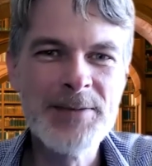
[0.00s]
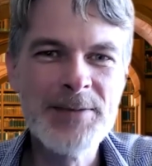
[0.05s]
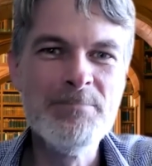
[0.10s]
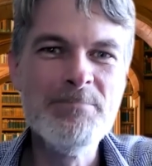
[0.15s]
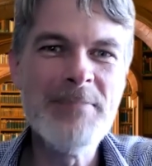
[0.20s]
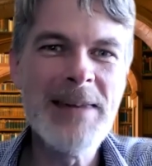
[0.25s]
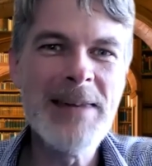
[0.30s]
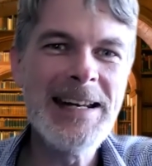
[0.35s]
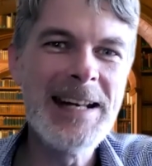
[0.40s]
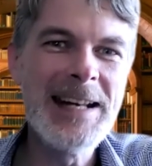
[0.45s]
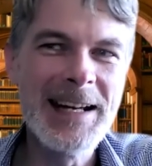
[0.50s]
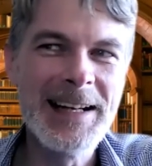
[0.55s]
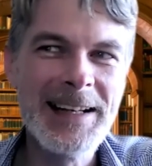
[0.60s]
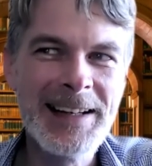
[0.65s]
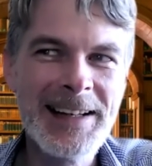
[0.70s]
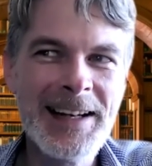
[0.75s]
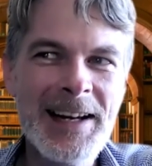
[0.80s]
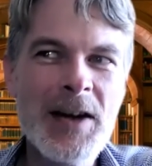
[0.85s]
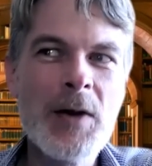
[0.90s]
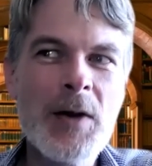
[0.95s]
is
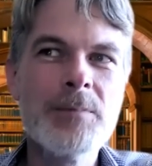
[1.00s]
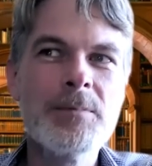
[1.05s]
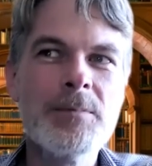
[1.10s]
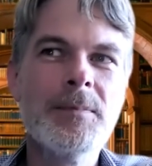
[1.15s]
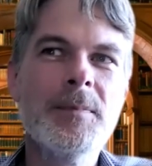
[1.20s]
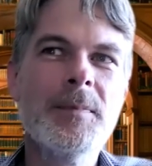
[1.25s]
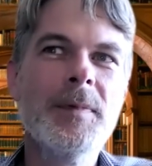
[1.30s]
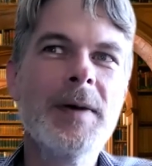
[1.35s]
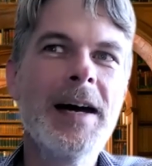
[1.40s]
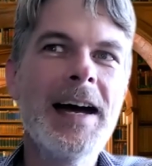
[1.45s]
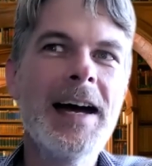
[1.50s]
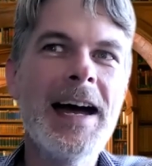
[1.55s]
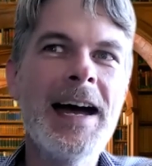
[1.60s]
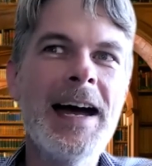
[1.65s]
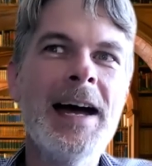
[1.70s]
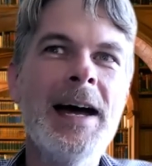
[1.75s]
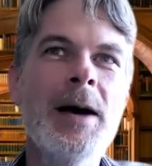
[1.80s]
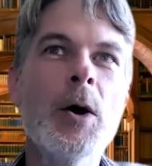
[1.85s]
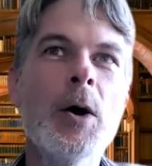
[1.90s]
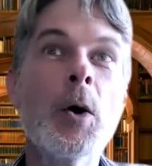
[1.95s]
meeting
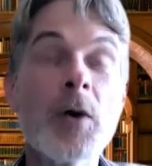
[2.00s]
uh,